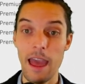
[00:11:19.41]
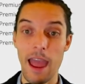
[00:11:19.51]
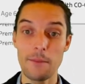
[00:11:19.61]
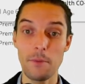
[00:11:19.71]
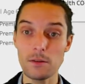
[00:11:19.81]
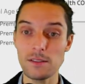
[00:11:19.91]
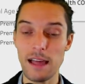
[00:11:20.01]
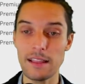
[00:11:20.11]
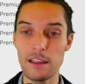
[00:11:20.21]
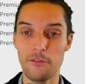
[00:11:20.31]
And most
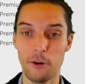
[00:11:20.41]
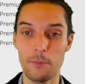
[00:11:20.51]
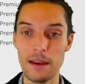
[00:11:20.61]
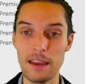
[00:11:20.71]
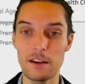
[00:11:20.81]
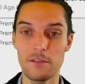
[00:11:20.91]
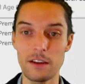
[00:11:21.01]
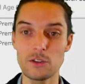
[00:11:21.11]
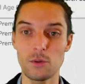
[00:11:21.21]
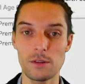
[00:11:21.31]
likely for many
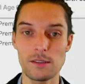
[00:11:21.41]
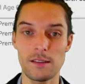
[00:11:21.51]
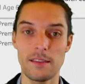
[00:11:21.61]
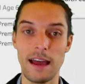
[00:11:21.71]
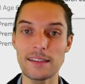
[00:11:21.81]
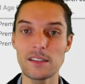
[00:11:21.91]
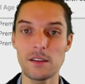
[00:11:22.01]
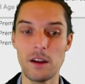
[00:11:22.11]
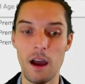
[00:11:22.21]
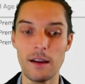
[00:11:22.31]
individuals, that's
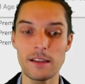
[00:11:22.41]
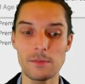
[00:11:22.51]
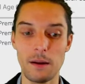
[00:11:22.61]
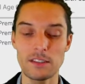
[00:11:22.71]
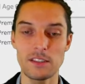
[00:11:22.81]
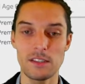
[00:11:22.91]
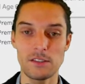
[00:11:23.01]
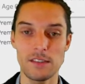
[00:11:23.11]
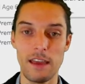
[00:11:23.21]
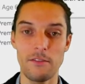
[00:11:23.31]
not as much as they're
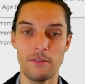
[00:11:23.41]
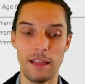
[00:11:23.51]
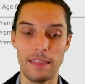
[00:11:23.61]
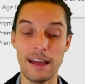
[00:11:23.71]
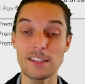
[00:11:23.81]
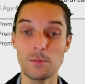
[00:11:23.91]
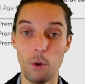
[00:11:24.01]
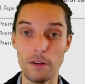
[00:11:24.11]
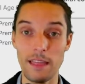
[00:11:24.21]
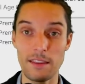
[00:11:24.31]
saving. Like that's
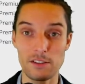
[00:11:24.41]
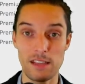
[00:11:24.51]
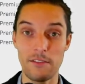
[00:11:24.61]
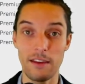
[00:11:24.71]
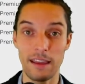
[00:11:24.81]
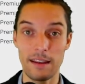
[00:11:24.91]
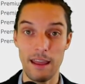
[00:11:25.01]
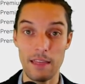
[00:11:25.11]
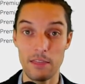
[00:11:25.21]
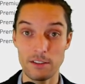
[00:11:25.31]
more than they're saving
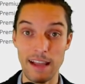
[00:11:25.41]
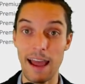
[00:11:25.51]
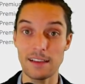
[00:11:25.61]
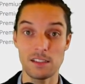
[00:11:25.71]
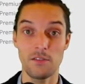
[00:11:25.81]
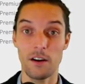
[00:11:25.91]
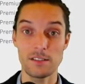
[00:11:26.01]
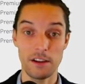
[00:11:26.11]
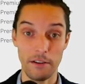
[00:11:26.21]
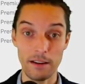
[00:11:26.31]
in their tax as far
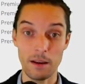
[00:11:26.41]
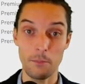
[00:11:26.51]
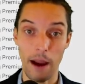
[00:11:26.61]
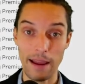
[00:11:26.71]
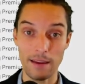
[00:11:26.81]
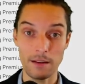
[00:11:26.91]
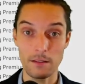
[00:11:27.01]
as their income bracket